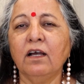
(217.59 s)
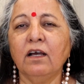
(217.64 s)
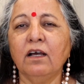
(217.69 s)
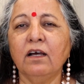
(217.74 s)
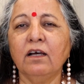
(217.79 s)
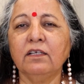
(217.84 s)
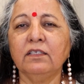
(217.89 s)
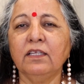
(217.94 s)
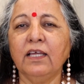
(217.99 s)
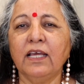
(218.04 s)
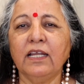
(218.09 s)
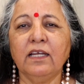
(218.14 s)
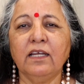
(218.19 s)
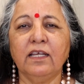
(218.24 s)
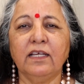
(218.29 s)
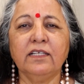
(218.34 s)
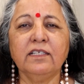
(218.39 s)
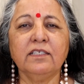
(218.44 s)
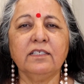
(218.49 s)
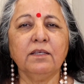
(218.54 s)
Uh, then
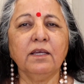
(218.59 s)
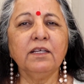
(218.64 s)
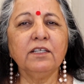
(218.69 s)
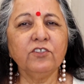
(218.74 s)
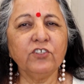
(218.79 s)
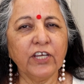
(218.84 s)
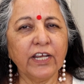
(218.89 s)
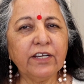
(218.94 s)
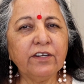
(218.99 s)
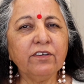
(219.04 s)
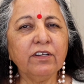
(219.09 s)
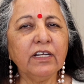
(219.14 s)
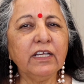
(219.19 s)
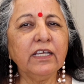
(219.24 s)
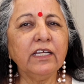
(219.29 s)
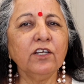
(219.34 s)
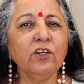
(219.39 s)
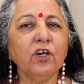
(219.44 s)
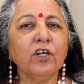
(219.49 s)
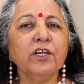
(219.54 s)
it's uh,
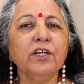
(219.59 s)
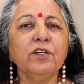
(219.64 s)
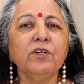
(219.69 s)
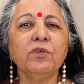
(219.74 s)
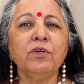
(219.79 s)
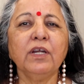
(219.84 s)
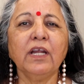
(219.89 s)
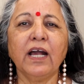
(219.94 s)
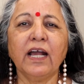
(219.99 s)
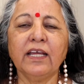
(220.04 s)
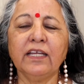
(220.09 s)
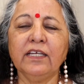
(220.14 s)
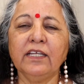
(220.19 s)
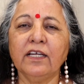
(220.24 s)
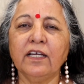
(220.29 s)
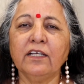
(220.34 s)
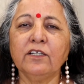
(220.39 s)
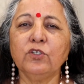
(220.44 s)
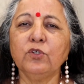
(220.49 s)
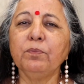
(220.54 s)
generally not a good
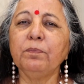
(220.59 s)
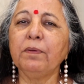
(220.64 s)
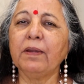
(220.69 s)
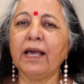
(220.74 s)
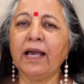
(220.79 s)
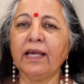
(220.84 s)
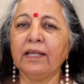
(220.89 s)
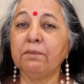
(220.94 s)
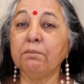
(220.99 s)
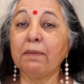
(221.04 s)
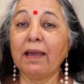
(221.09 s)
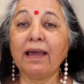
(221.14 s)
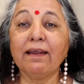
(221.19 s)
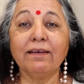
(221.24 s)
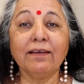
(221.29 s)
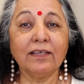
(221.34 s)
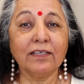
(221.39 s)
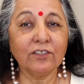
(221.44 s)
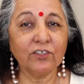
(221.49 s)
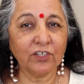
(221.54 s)
idea to plan
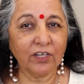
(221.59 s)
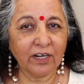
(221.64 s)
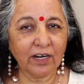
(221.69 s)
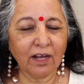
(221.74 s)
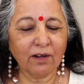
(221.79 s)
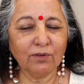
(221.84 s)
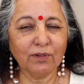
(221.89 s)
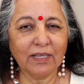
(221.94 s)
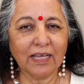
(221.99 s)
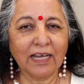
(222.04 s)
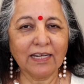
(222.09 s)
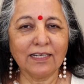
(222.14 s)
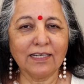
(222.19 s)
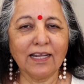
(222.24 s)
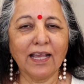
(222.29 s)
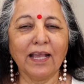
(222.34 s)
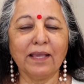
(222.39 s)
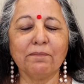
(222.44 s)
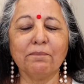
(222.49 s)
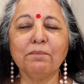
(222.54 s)
marriage around that
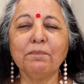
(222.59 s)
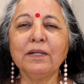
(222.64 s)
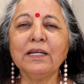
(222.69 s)
time.